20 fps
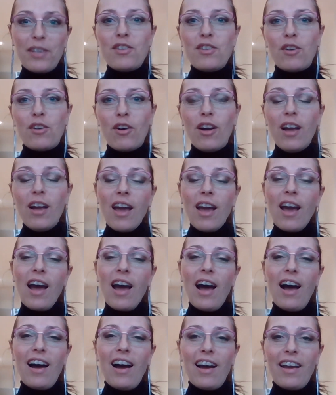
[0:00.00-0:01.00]
So
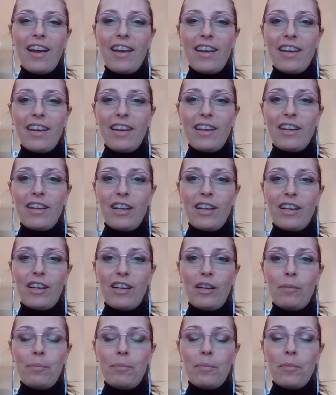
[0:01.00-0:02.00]
I,
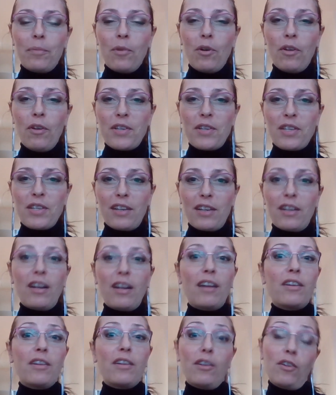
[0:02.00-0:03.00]
all of a
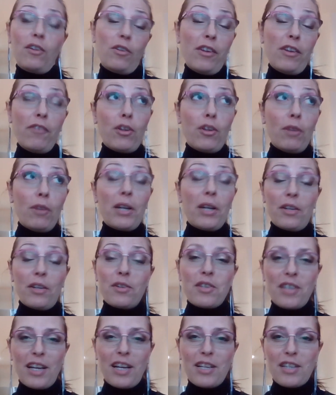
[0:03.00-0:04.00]
sudden, even though I wanted to
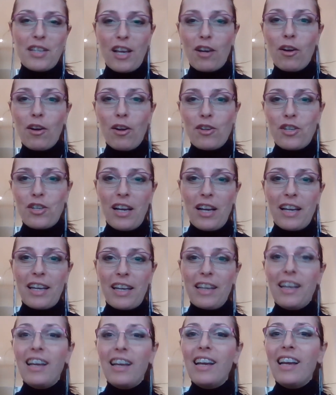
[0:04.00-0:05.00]
study psychology, I
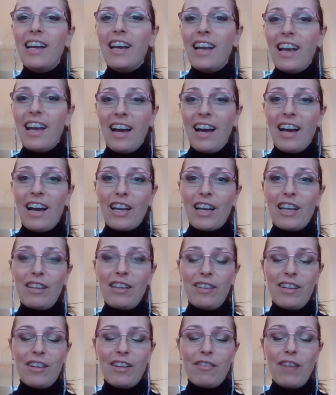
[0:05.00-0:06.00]

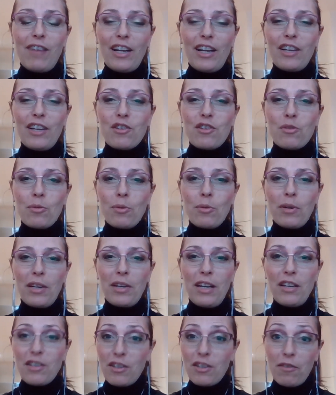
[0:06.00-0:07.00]
ran into
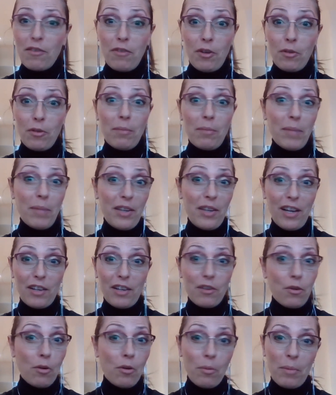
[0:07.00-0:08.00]
an interview, and my
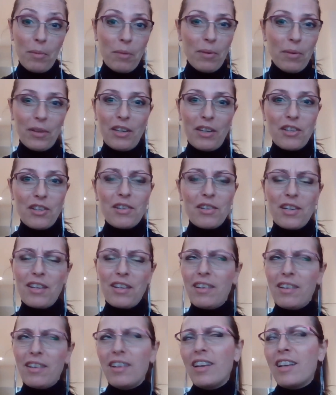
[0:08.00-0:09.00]
dad called me one day and
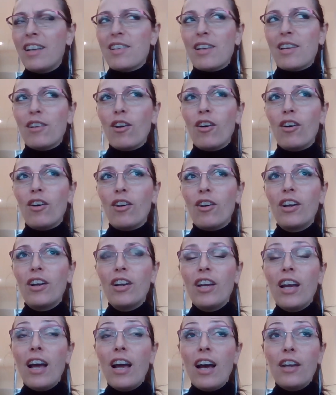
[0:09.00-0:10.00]
he said, oh,
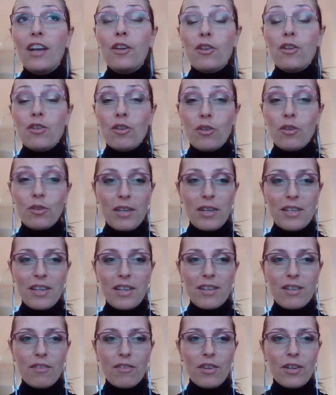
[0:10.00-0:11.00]
you should go to this
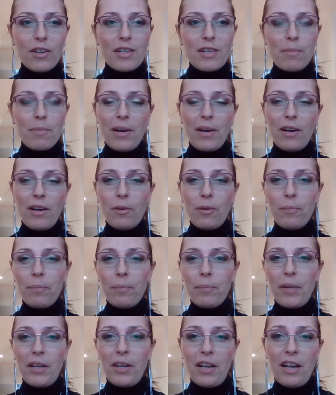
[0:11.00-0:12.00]
interview. It's about
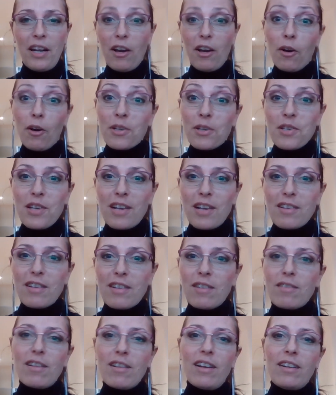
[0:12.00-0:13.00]
being an air hostess.
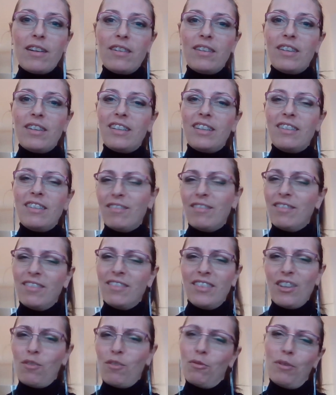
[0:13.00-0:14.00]
And I was like, oh, I
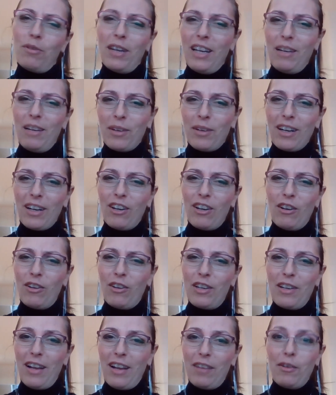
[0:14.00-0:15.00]
don't really want to go.
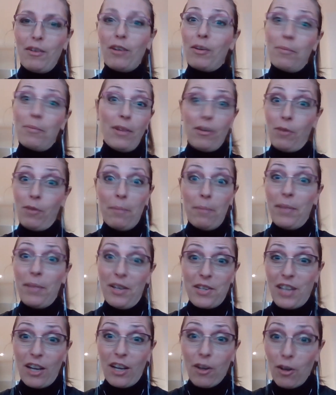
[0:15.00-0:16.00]
I mean, I want to be
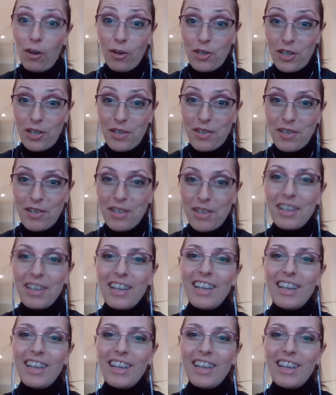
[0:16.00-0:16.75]
a psychologist.